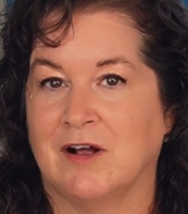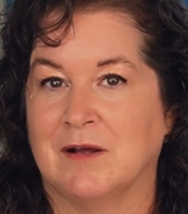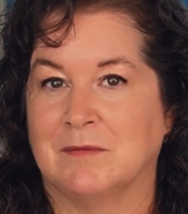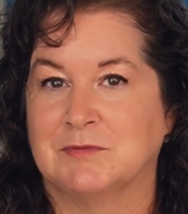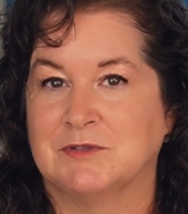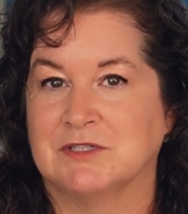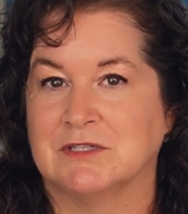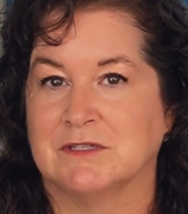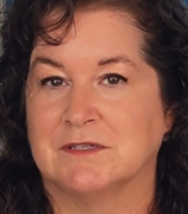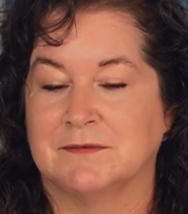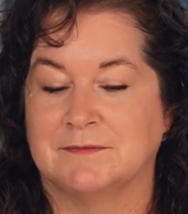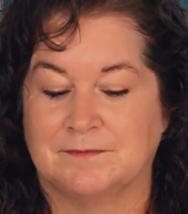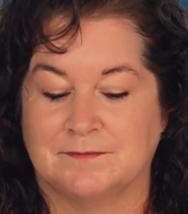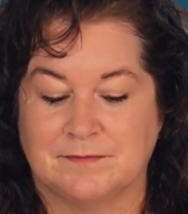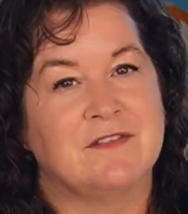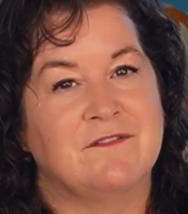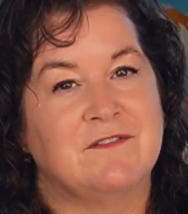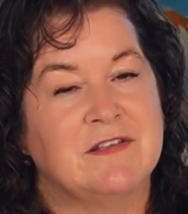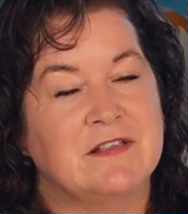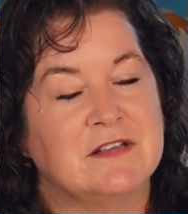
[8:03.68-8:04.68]
option.
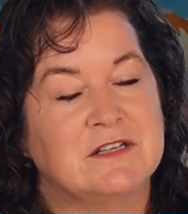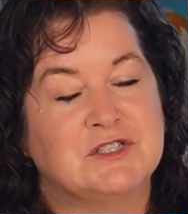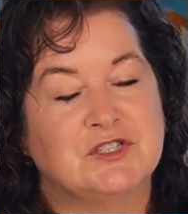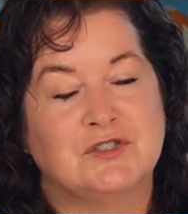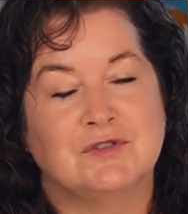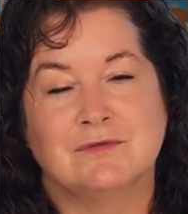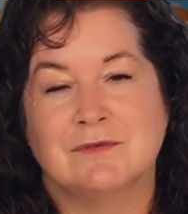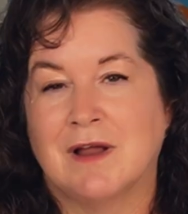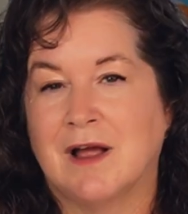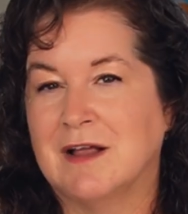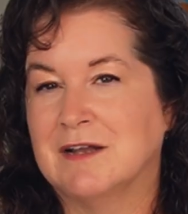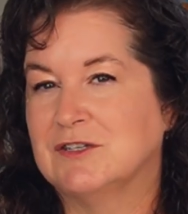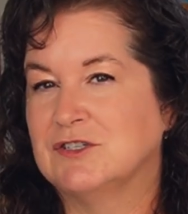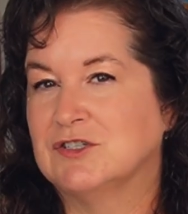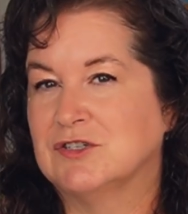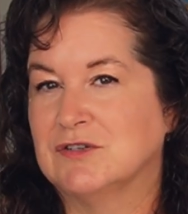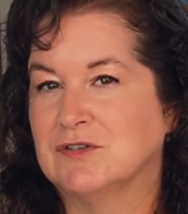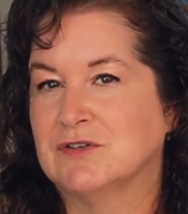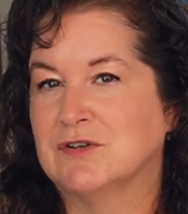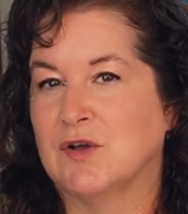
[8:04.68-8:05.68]
The villas do not
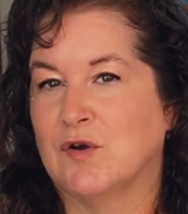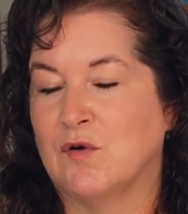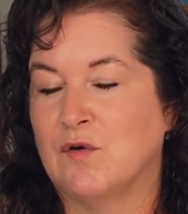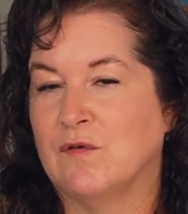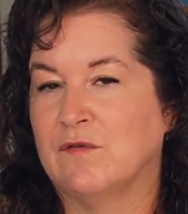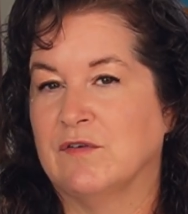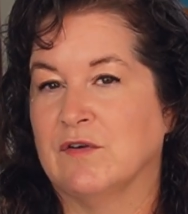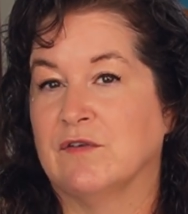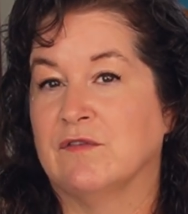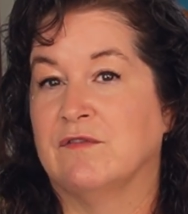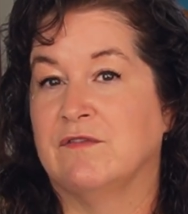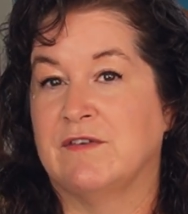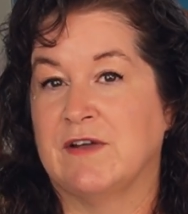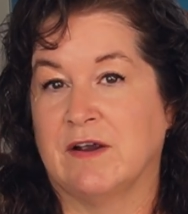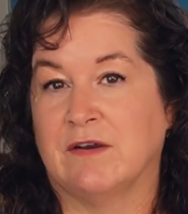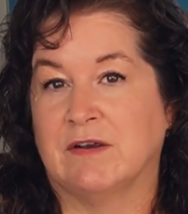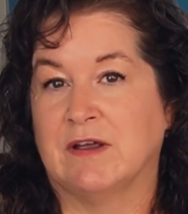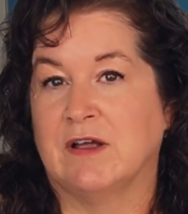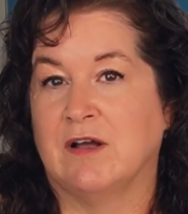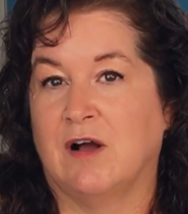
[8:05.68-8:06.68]
turn over
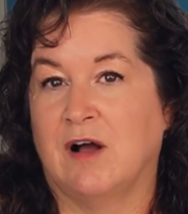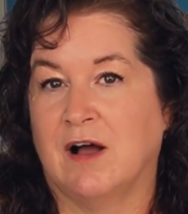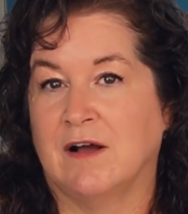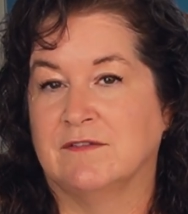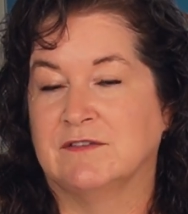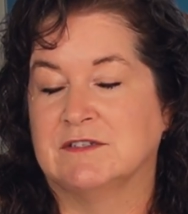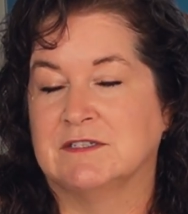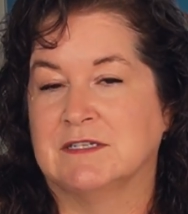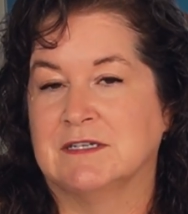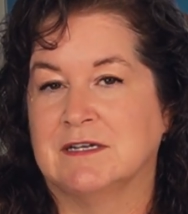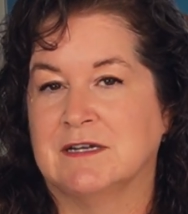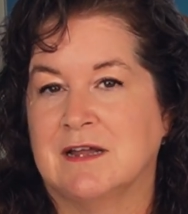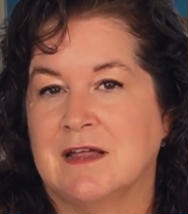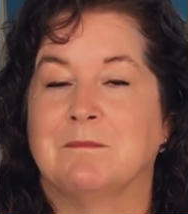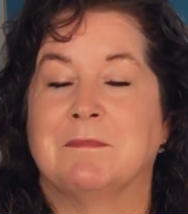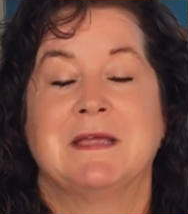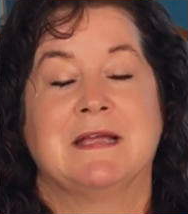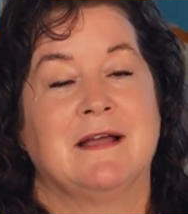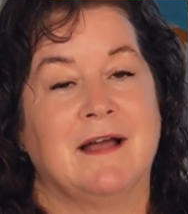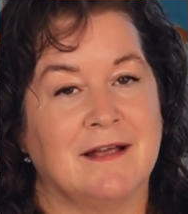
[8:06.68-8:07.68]
very often.
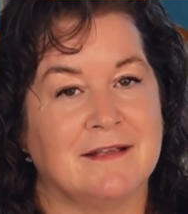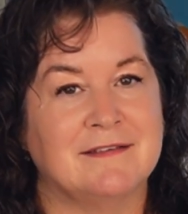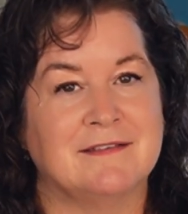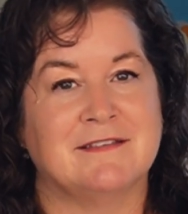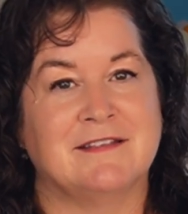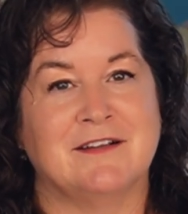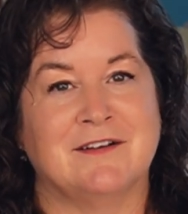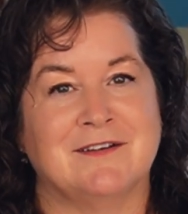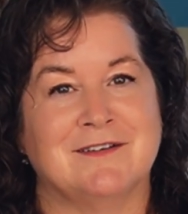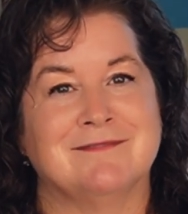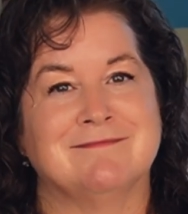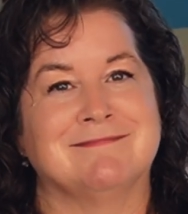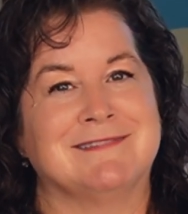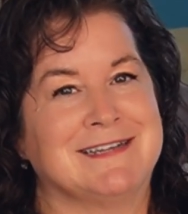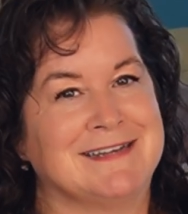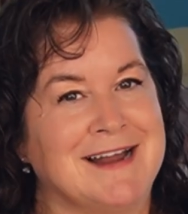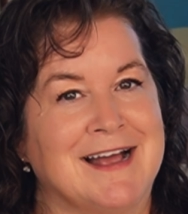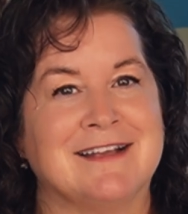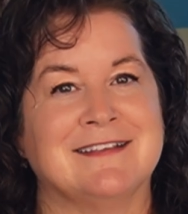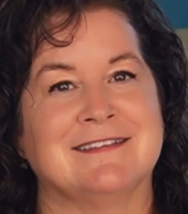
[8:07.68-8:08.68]
Because they're
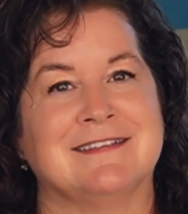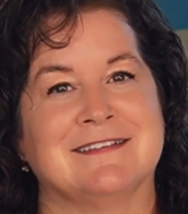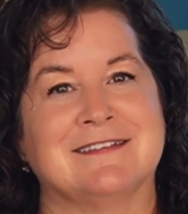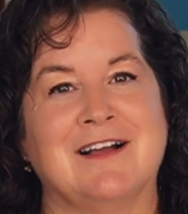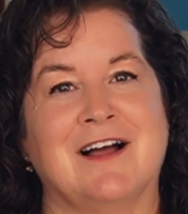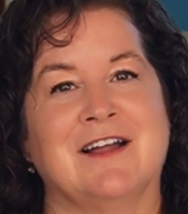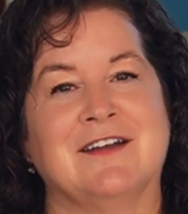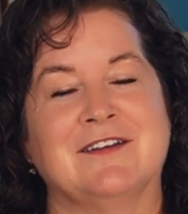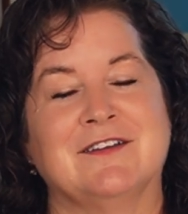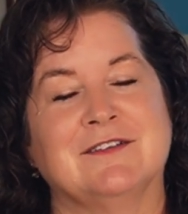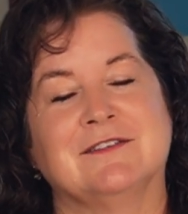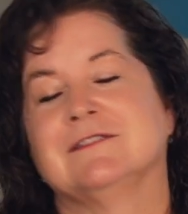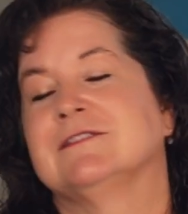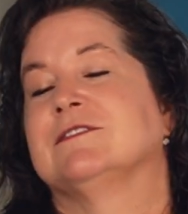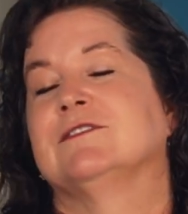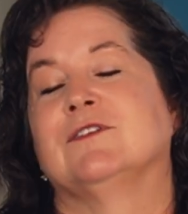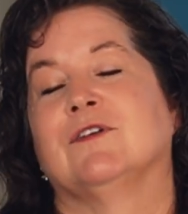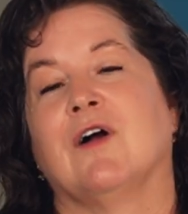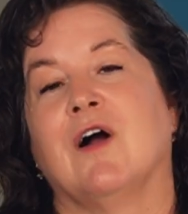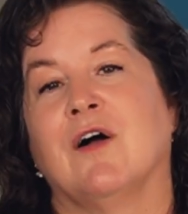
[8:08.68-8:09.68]
the nicest
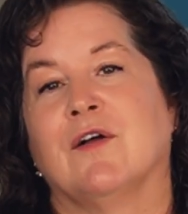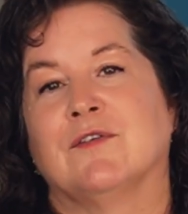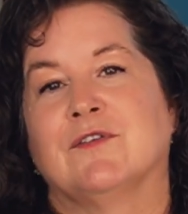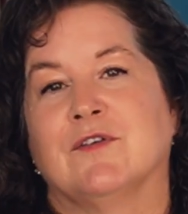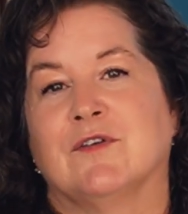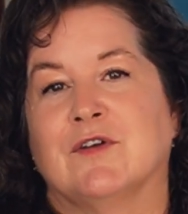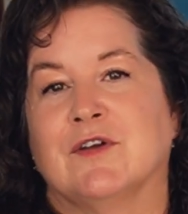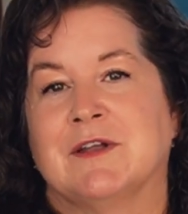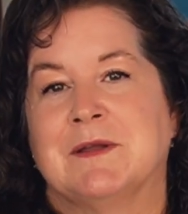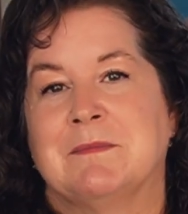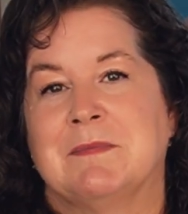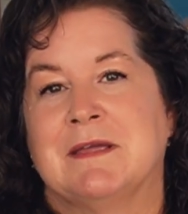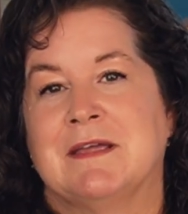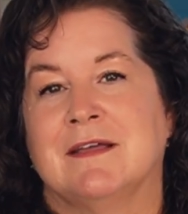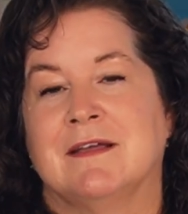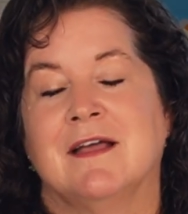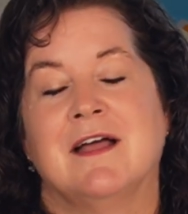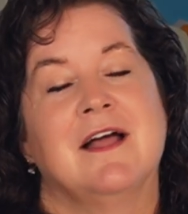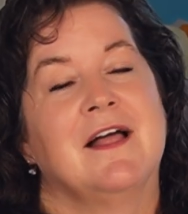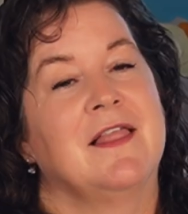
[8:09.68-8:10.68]
condos, they're also going to
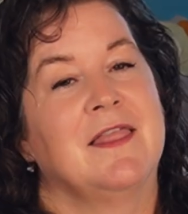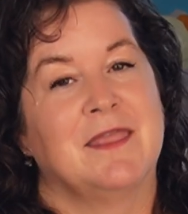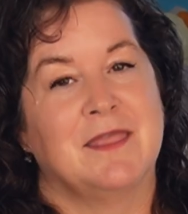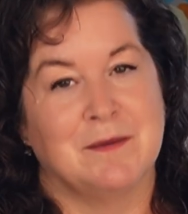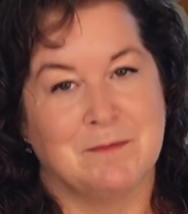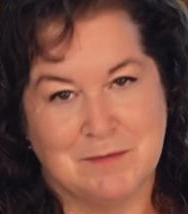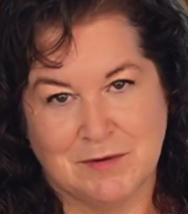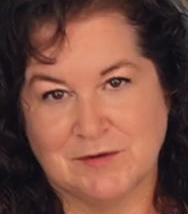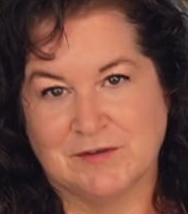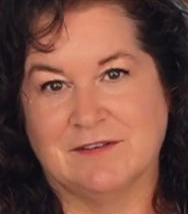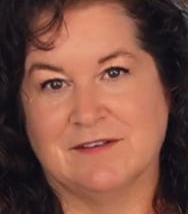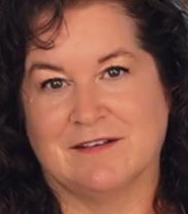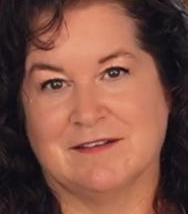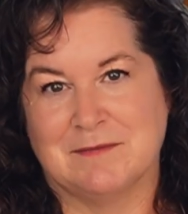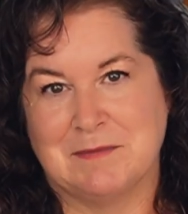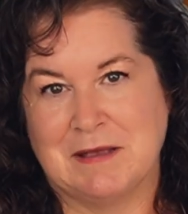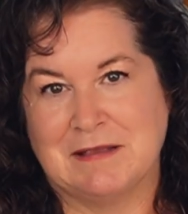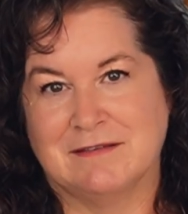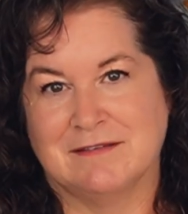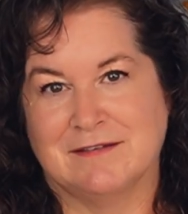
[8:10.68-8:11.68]
be the most
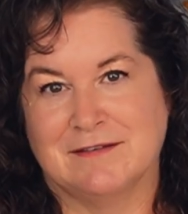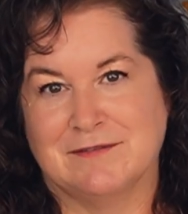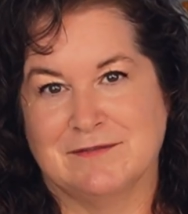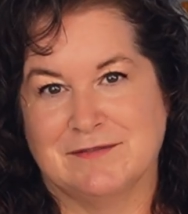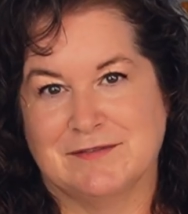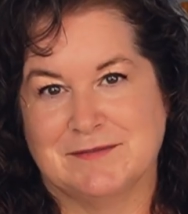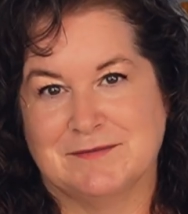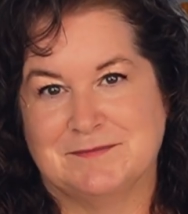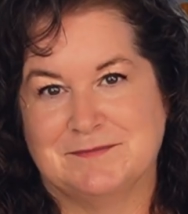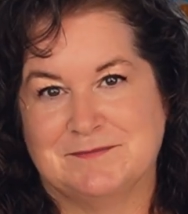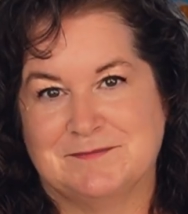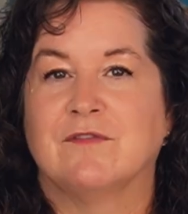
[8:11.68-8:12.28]
expensive.